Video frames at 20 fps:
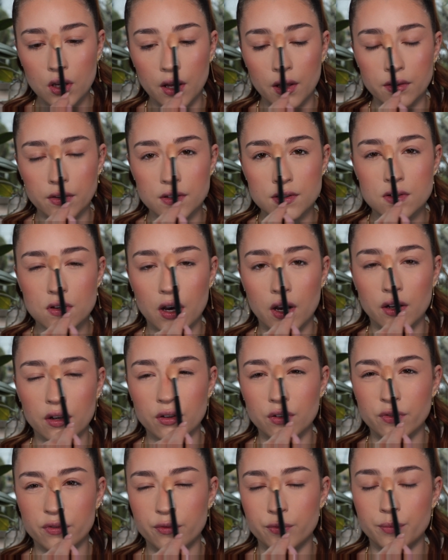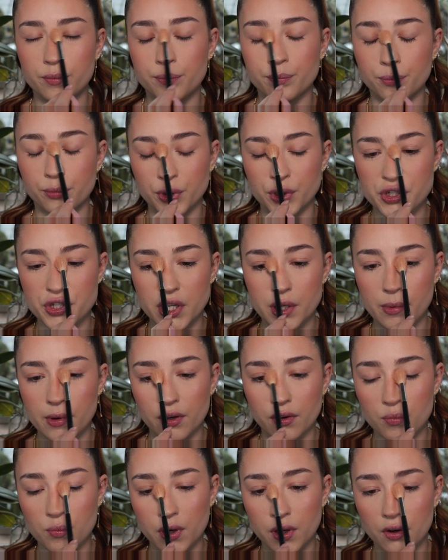and this kind of bridgy bit
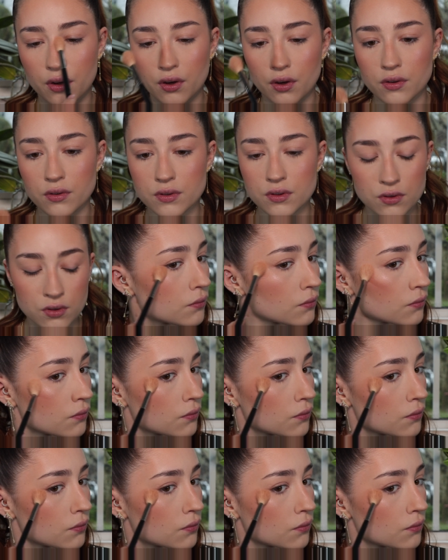of my nose.